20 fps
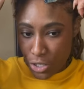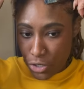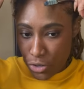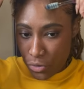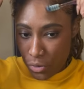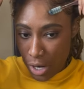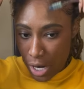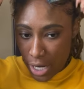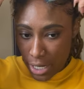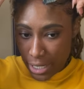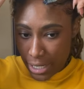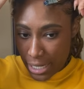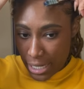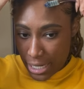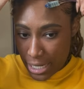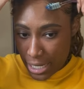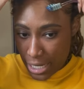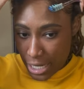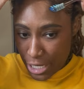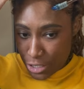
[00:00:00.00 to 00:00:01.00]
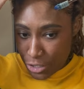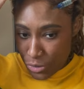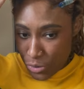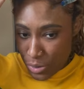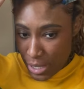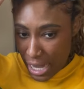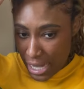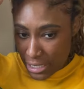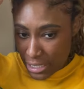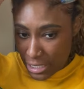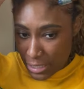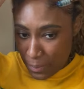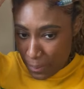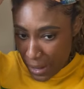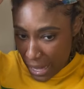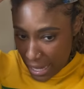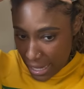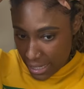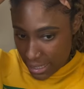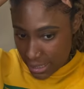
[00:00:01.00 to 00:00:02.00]
you are getting into that
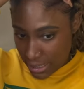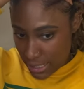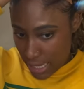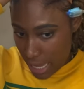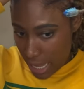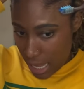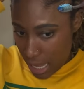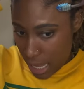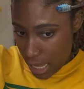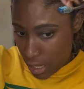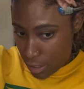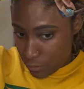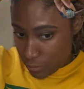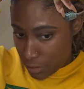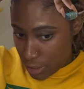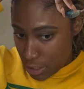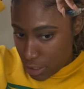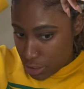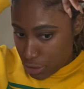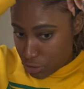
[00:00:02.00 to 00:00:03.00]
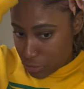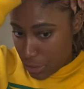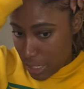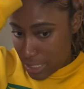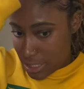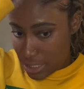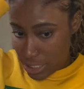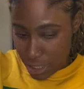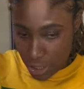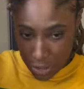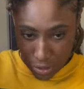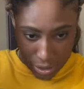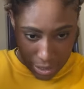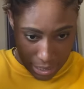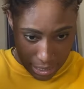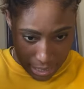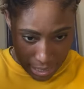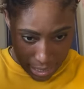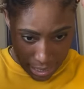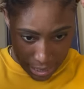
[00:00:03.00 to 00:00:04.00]
space of trusting your
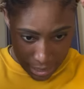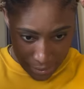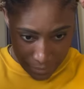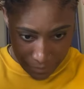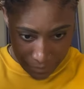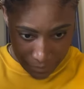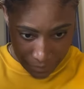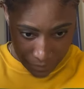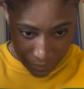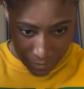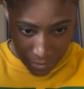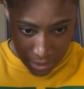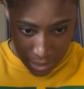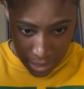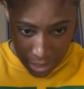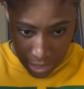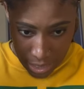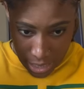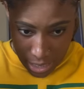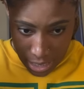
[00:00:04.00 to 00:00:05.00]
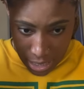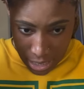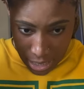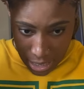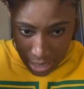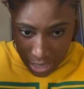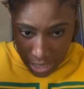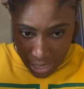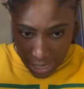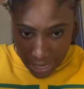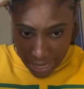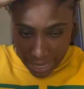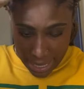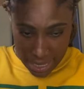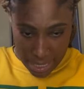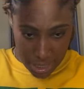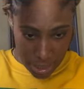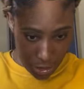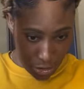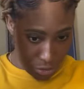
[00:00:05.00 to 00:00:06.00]
gut
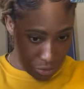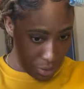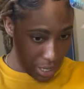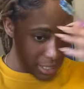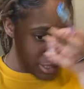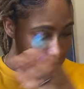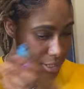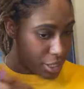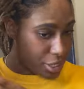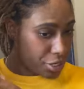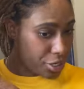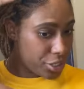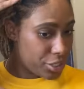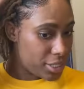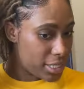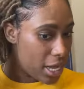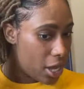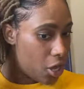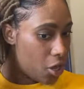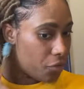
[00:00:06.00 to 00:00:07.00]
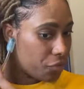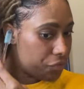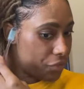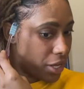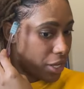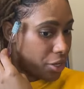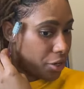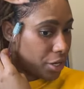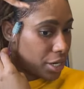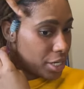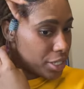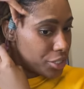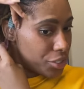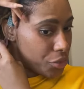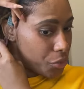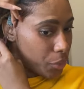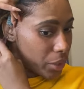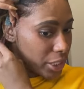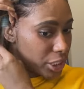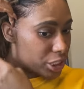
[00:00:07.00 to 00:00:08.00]
and trusting yourself and your
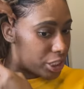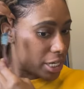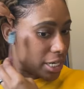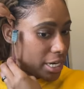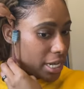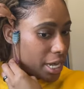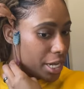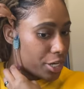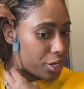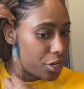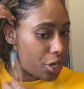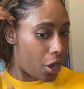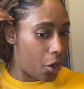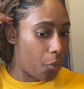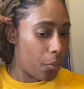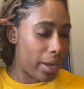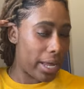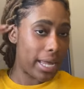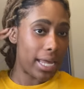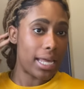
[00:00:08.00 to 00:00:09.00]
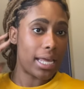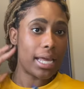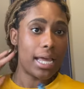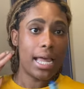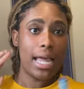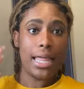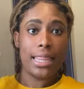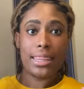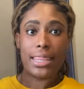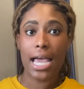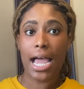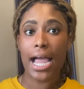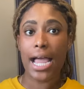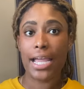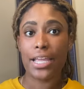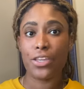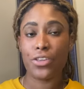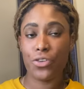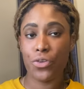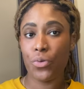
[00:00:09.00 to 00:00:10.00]
intuition, and knowing
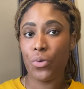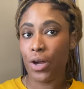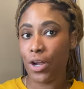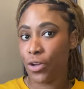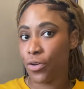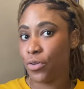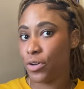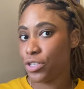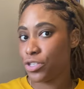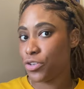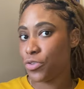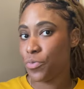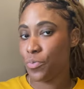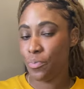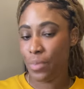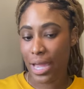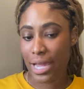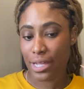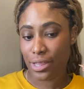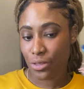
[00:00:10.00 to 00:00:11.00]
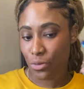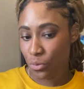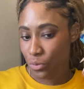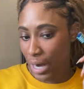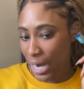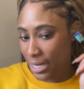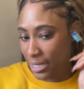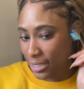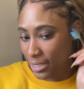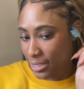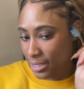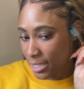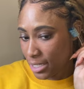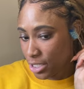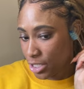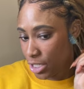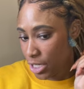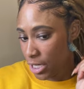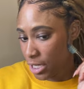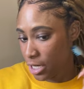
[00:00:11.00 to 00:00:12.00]
that you are going to make the right
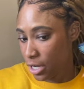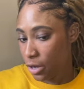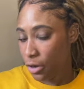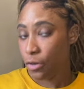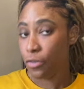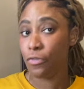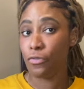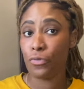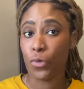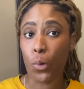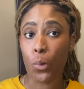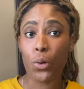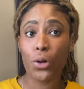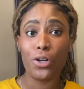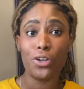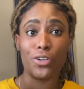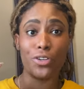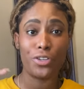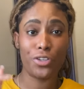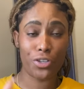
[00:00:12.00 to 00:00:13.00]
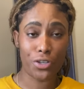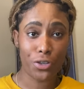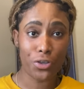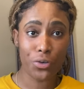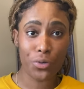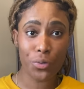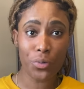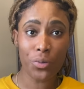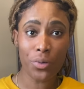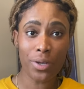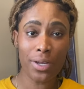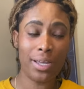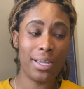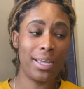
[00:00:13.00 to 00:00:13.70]
decision for you,